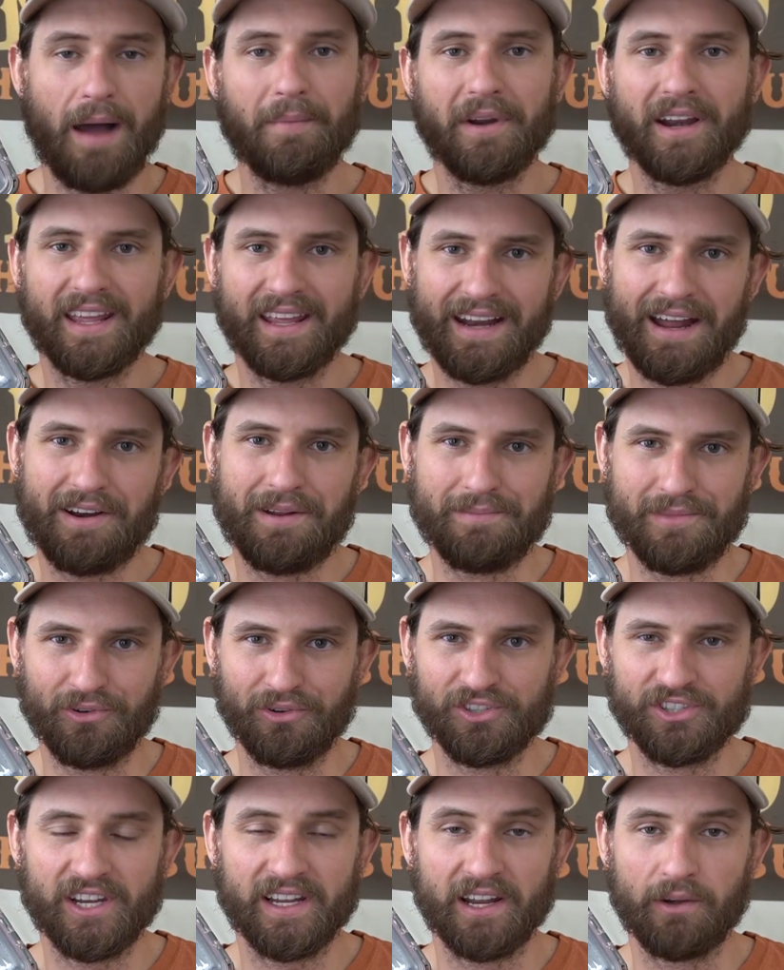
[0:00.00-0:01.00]
I'm gonna get out a
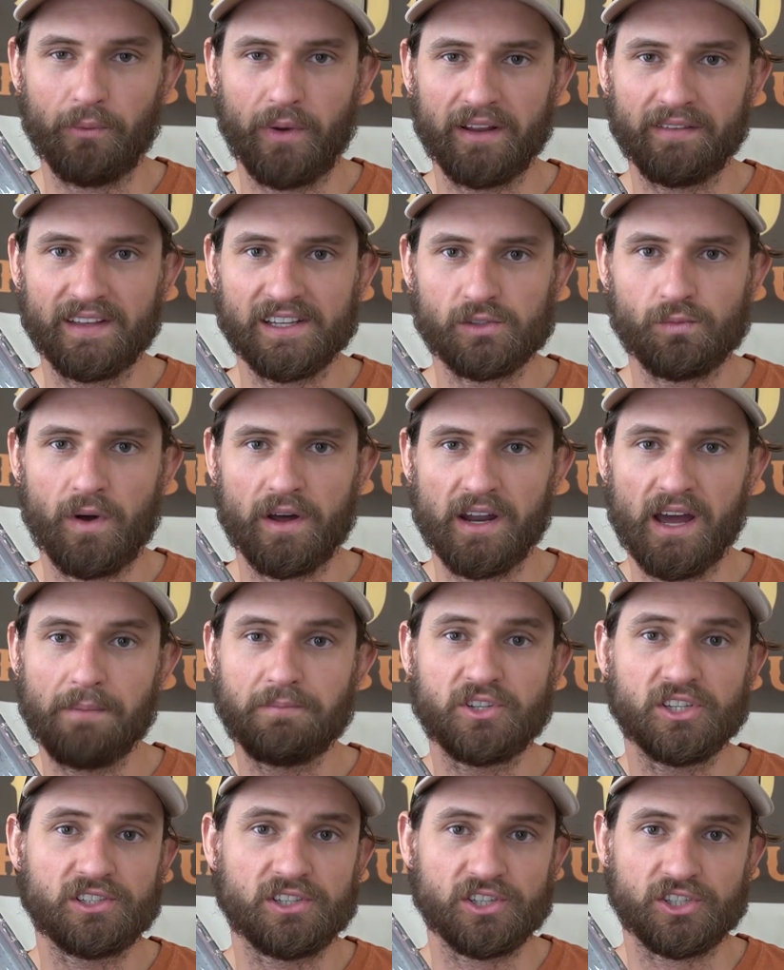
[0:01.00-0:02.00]
Mule Jig and rig this one
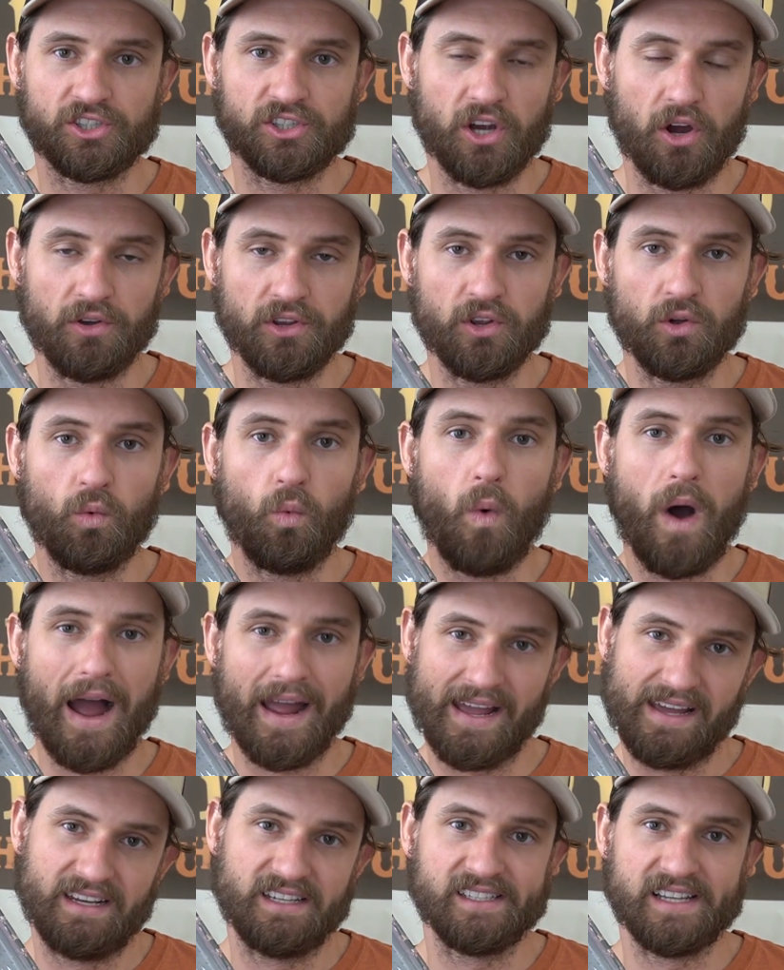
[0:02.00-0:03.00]
up just to show you
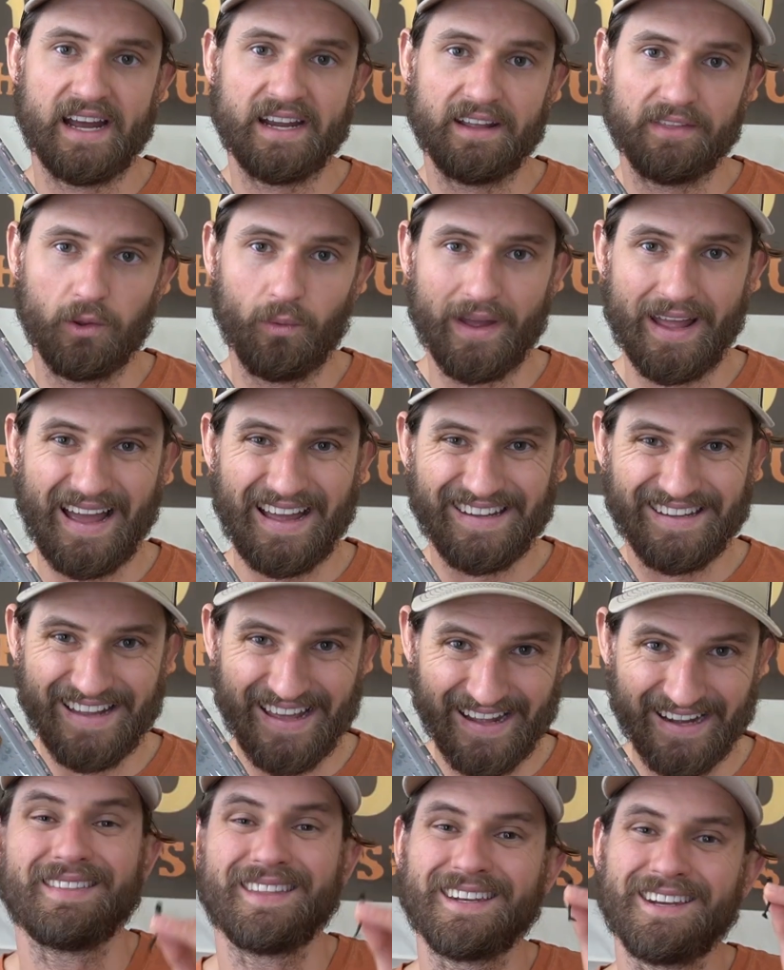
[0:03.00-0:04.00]
why I designed it the way I
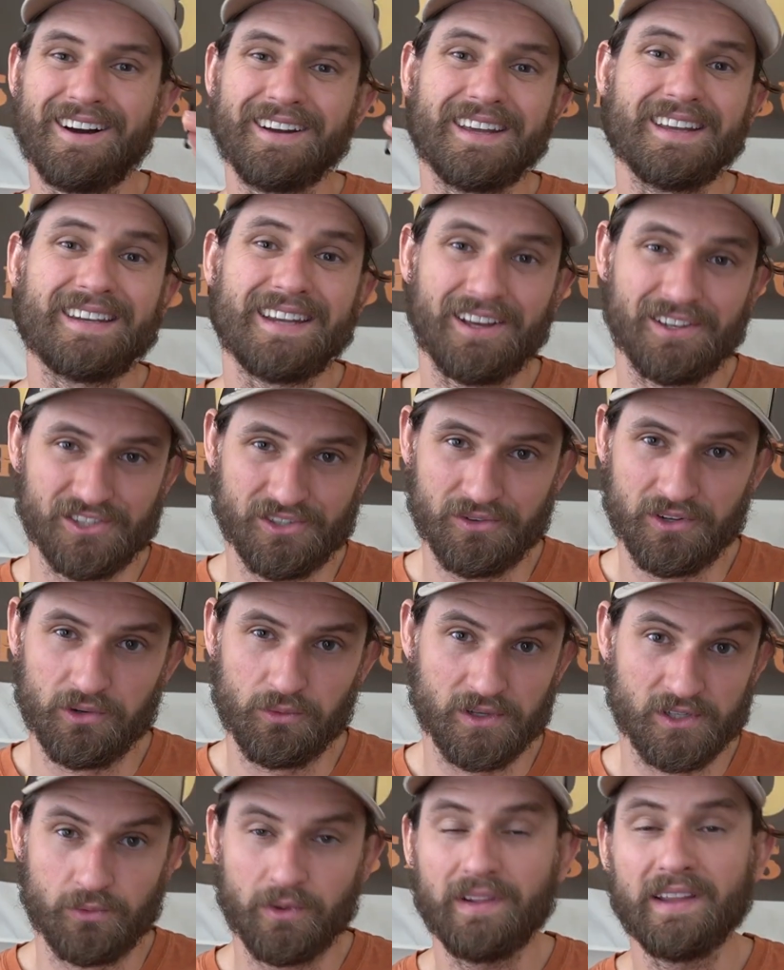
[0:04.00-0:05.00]
did. The Donkey Tail Jr.
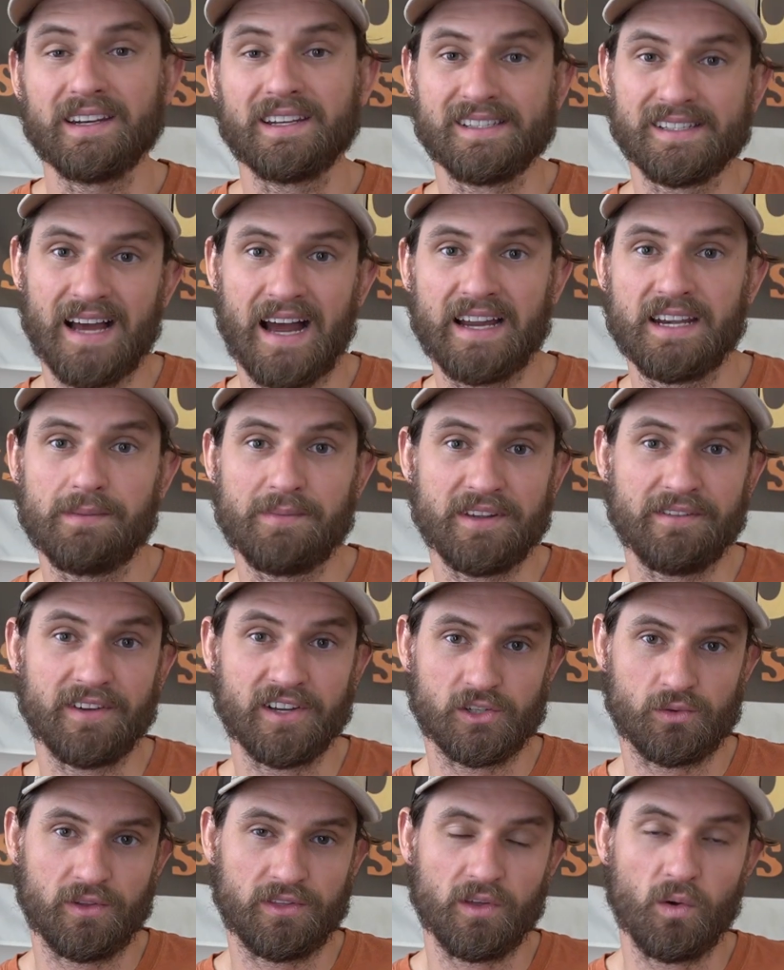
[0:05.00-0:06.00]
was really designed to be
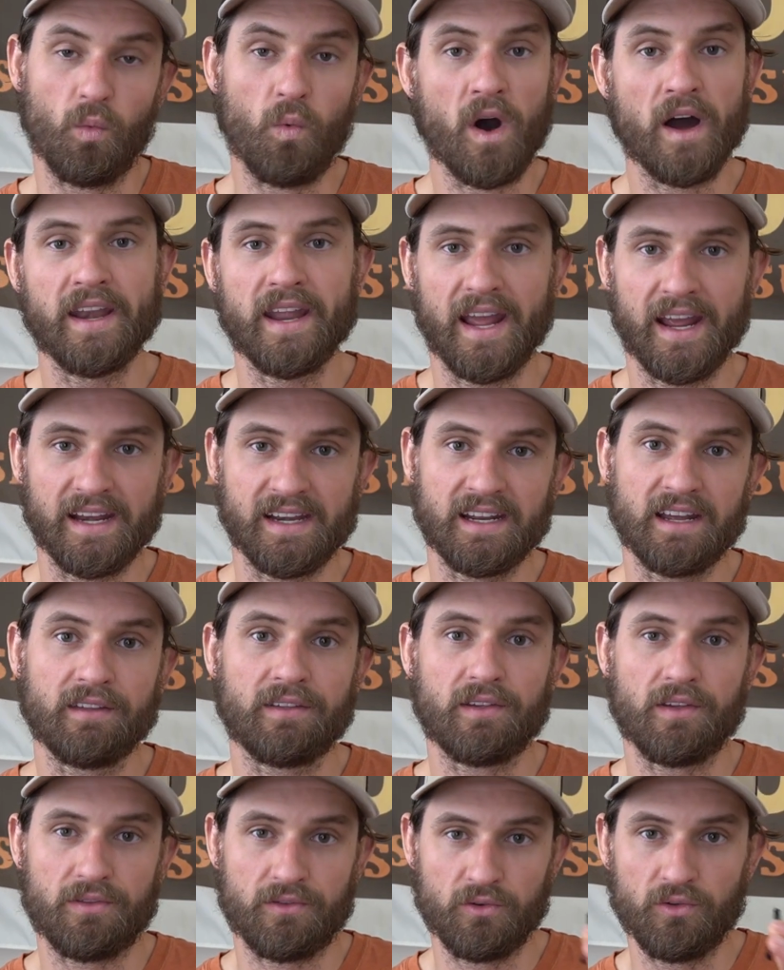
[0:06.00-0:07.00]
fished with the
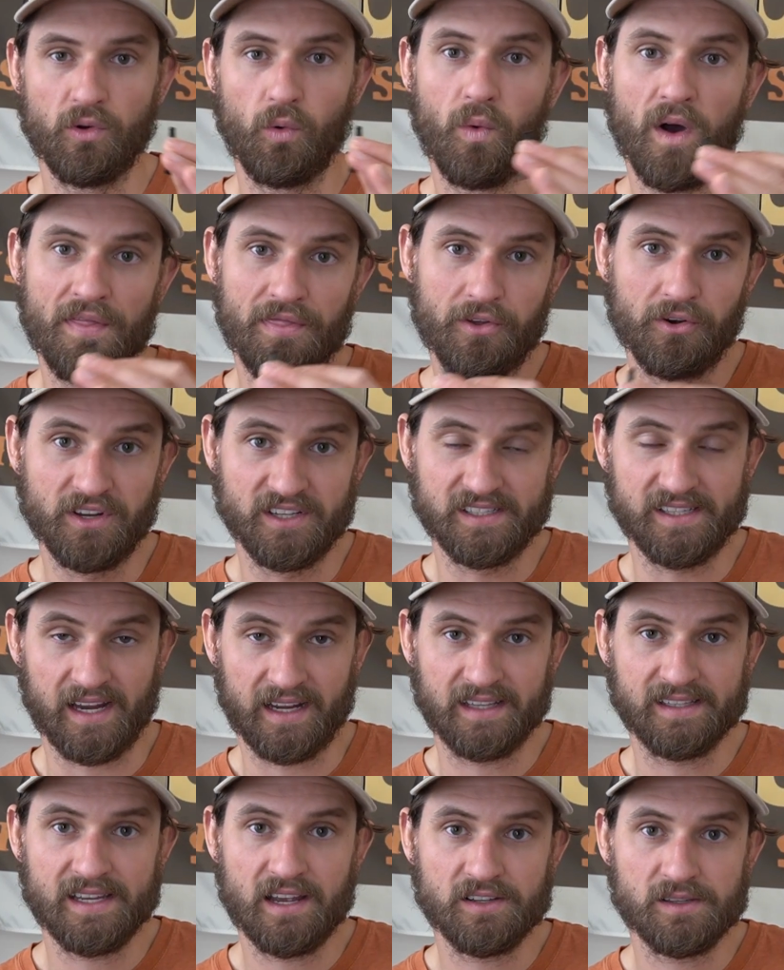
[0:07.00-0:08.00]
1/80th through the
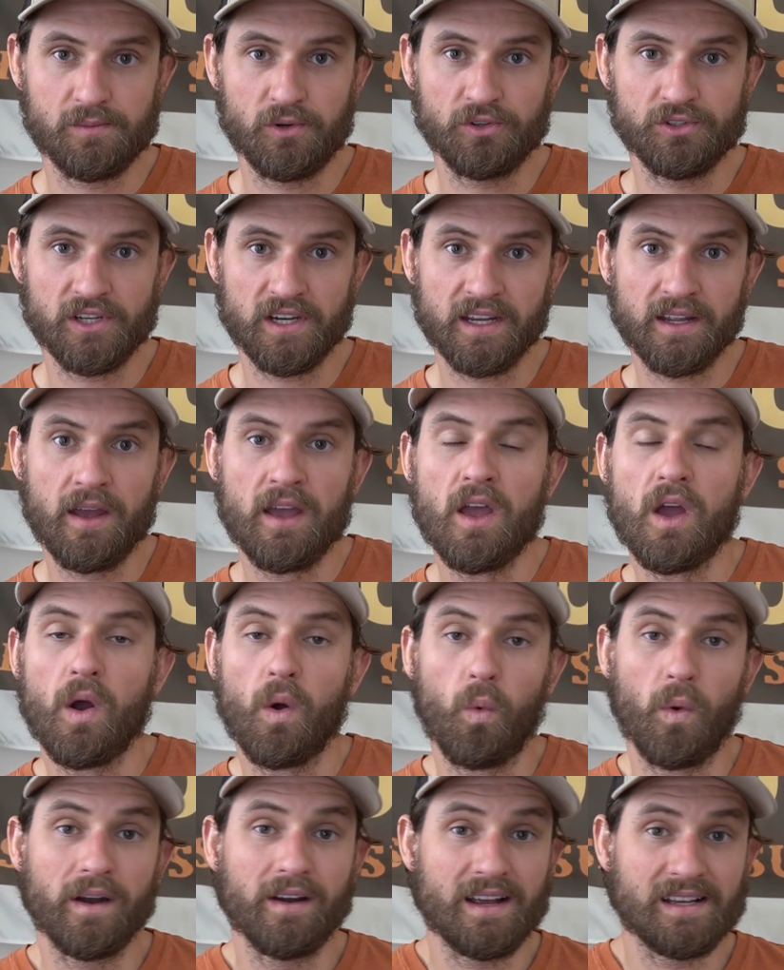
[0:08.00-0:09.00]
1/32 ounce Mule Jig,
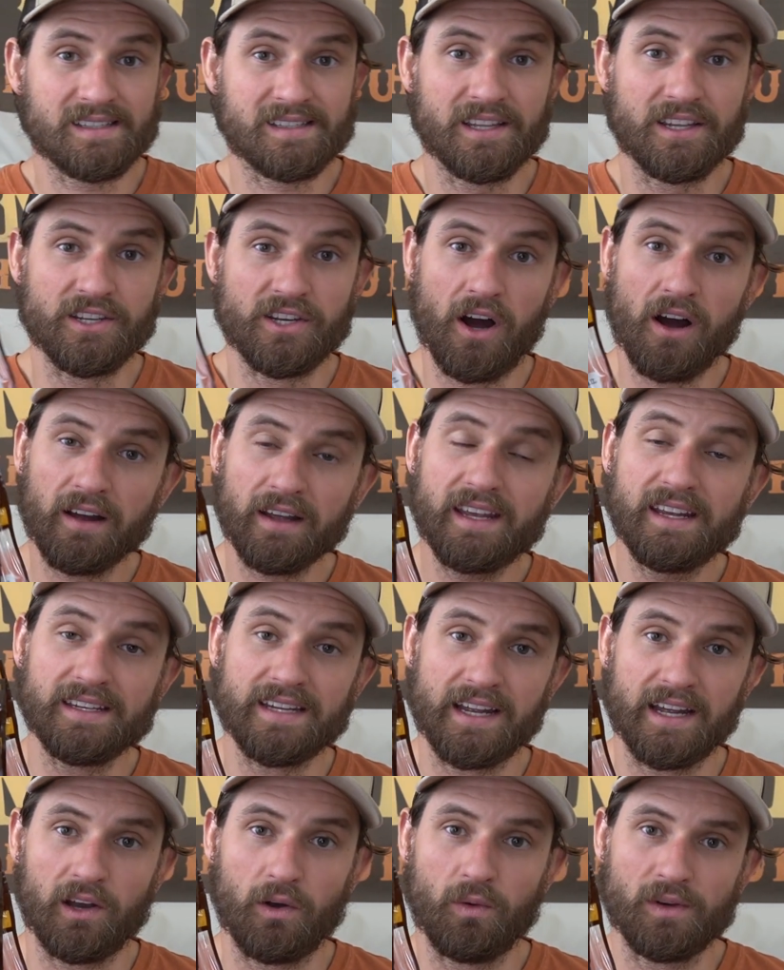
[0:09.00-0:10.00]
whereas the Donkey
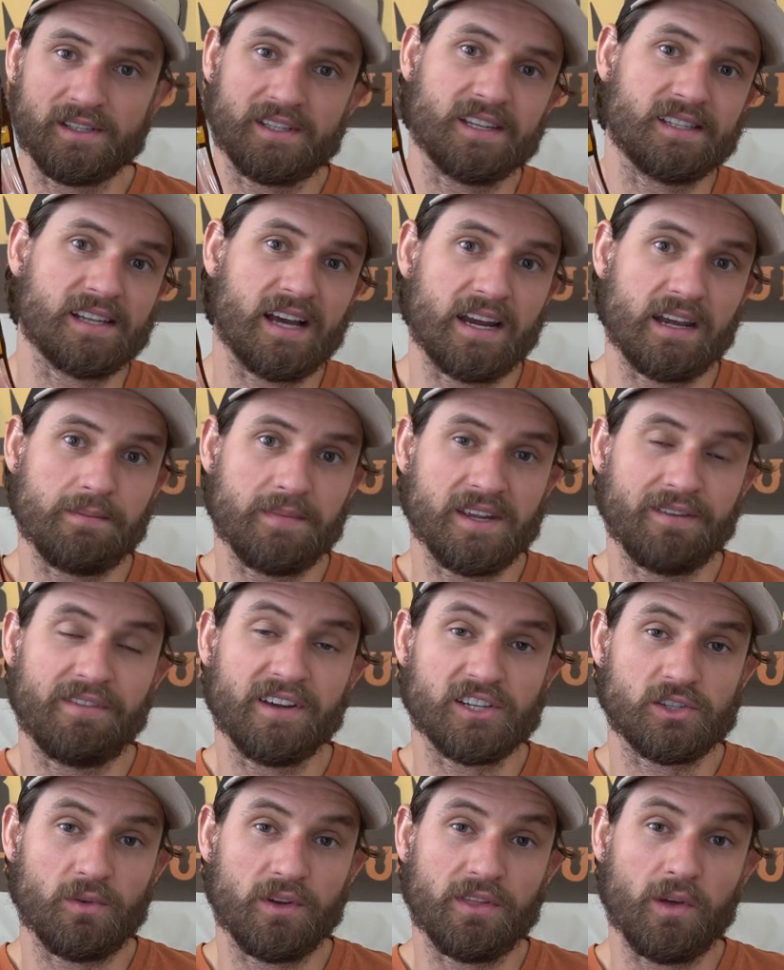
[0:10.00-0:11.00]
Tail was designed to be
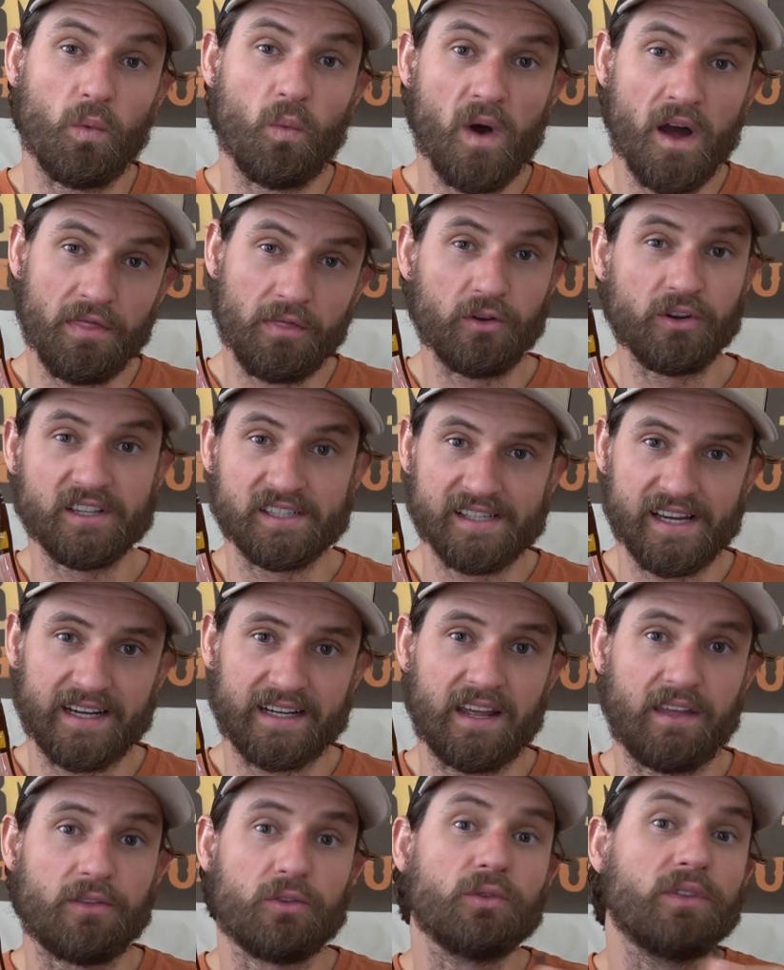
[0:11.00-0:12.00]
fished with the
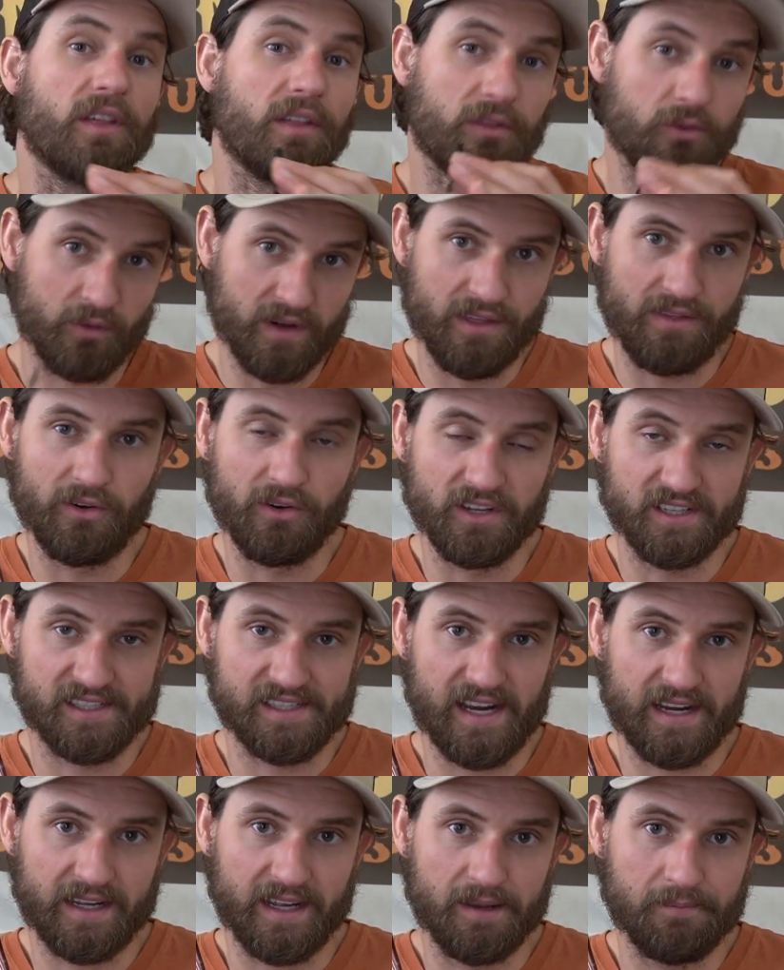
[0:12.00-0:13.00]
1/32 through the
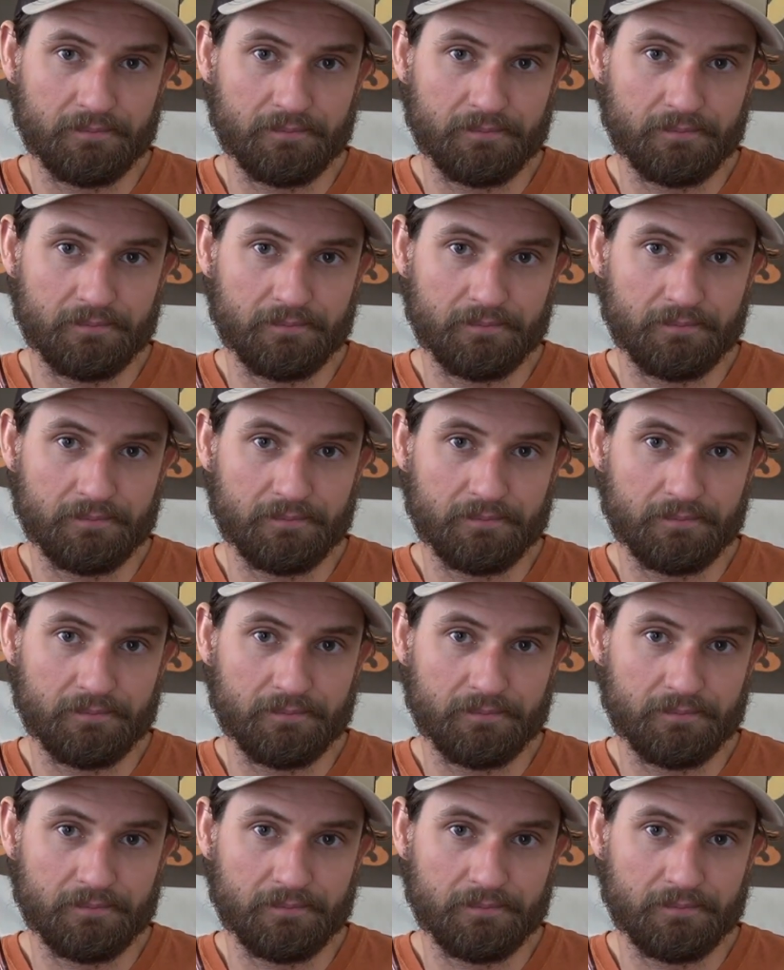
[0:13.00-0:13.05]
3/32.